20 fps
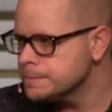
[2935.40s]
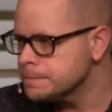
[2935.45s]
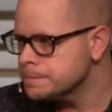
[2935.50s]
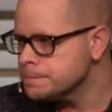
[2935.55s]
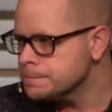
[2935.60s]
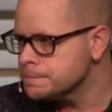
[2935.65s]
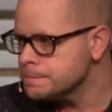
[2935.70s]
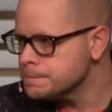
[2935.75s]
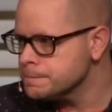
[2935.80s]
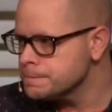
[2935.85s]

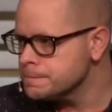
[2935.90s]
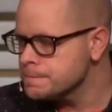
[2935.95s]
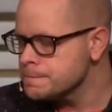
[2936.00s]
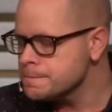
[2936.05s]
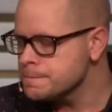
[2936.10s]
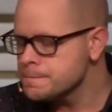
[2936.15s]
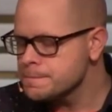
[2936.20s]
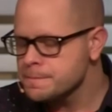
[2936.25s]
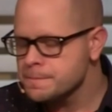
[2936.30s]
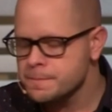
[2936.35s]

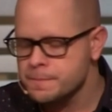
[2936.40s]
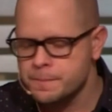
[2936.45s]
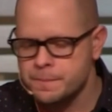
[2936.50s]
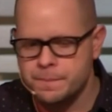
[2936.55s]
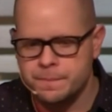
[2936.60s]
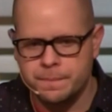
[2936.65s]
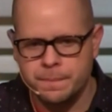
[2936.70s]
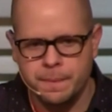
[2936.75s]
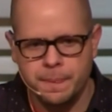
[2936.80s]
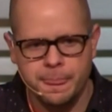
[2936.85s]

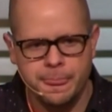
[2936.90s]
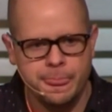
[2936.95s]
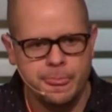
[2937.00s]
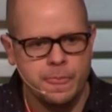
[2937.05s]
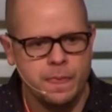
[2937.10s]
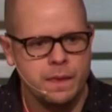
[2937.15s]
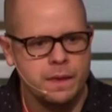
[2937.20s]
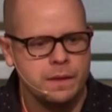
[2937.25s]
Nothing is said.